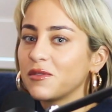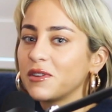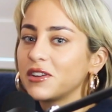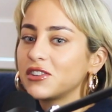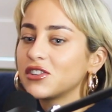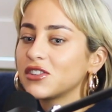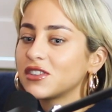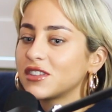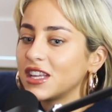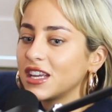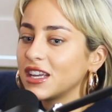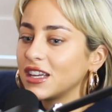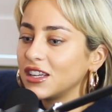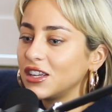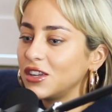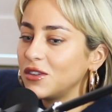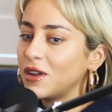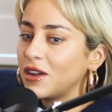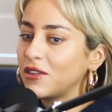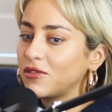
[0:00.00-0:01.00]
I just think
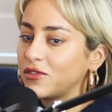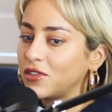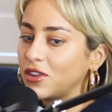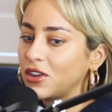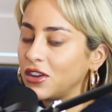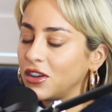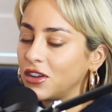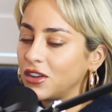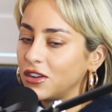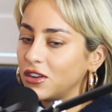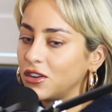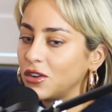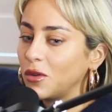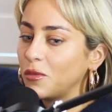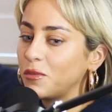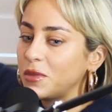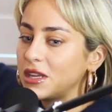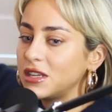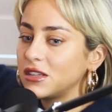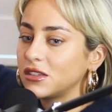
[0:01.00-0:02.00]
you have to
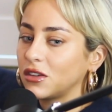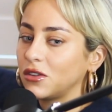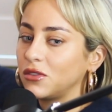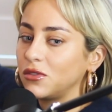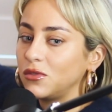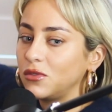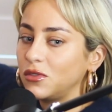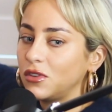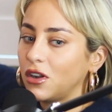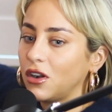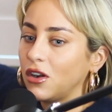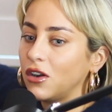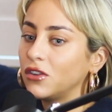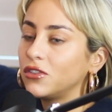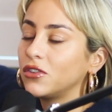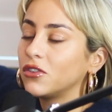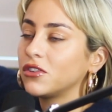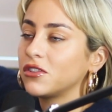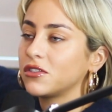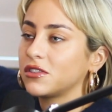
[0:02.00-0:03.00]
not be so
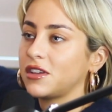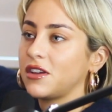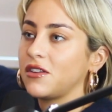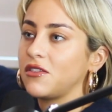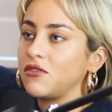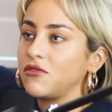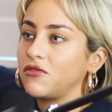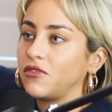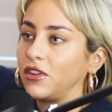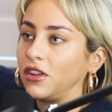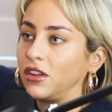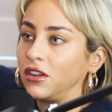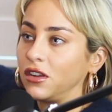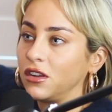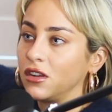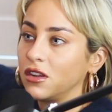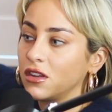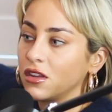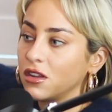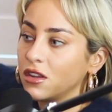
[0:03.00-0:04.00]
hard on yourself,
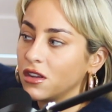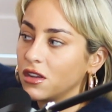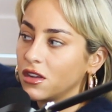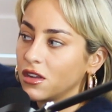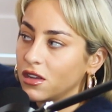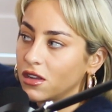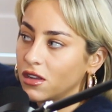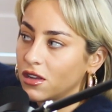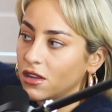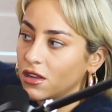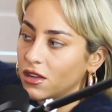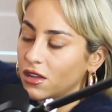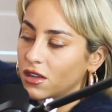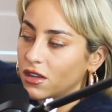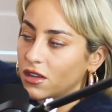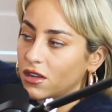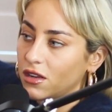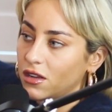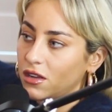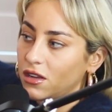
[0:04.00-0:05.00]
and,
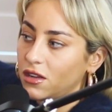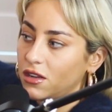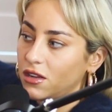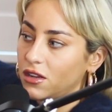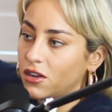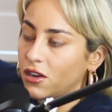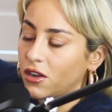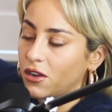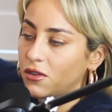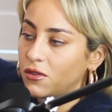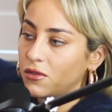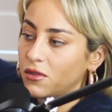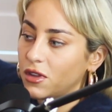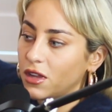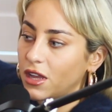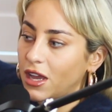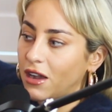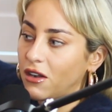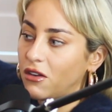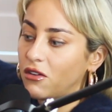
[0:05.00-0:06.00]
you know,
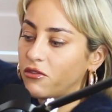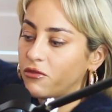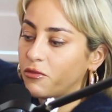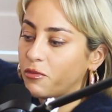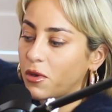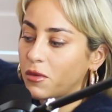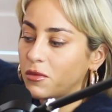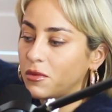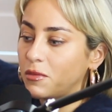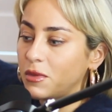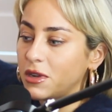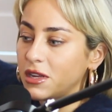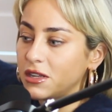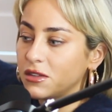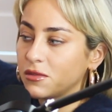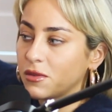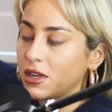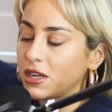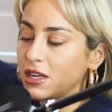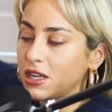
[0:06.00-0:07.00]
out of probably
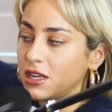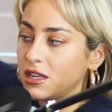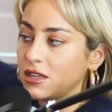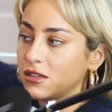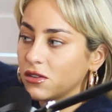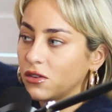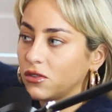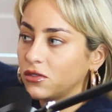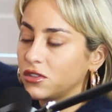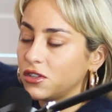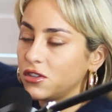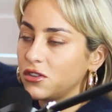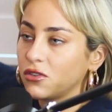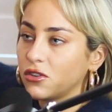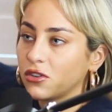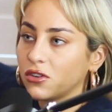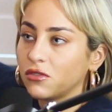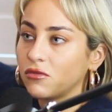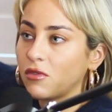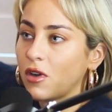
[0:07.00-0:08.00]
20 songs that you're
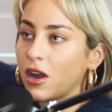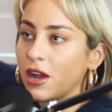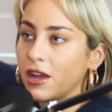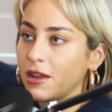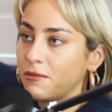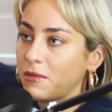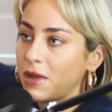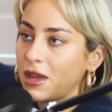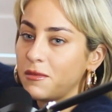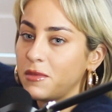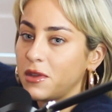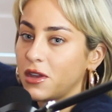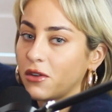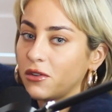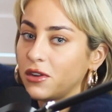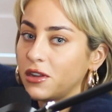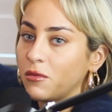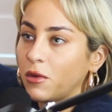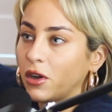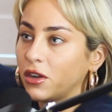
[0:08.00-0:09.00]
going to write, maybe
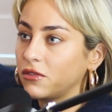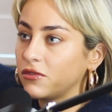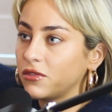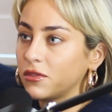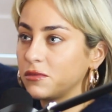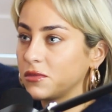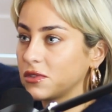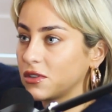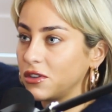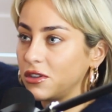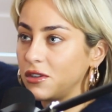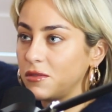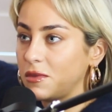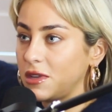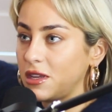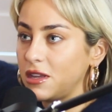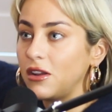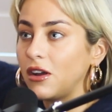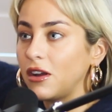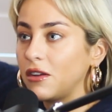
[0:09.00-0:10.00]
only one of them's going to
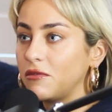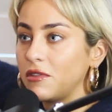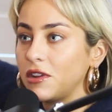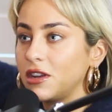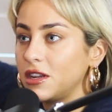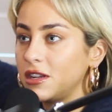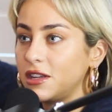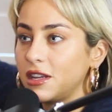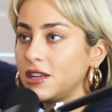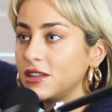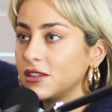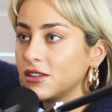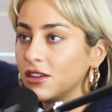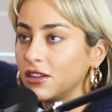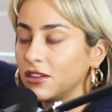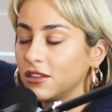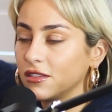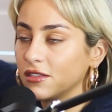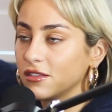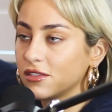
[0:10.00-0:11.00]
be like really
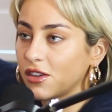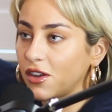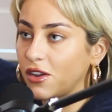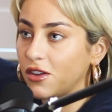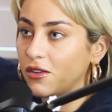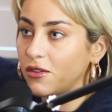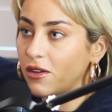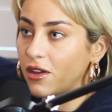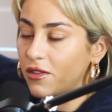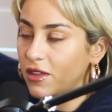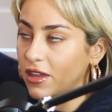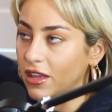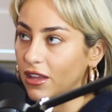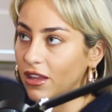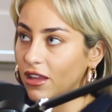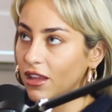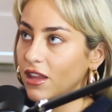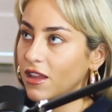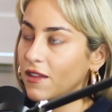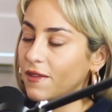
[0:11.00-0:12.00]
decent. So I
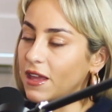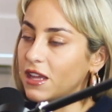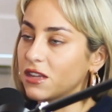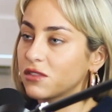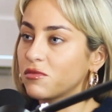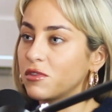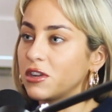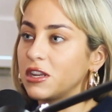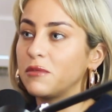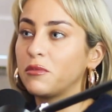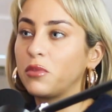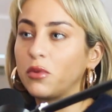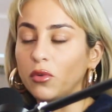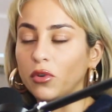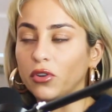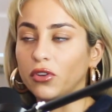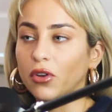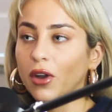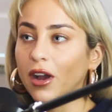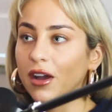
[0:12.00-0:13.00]
think that's really
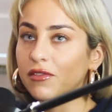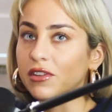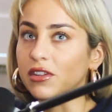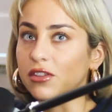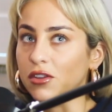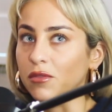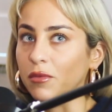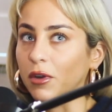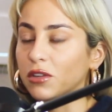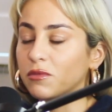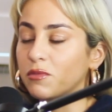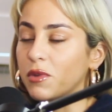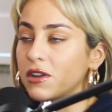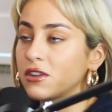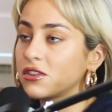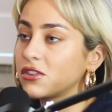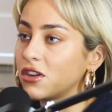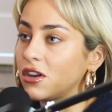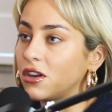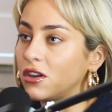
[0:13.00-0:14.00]
important, not having too much
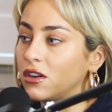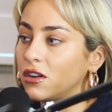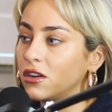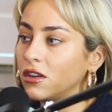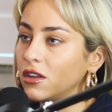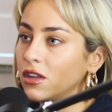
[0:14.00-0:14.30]
pressure.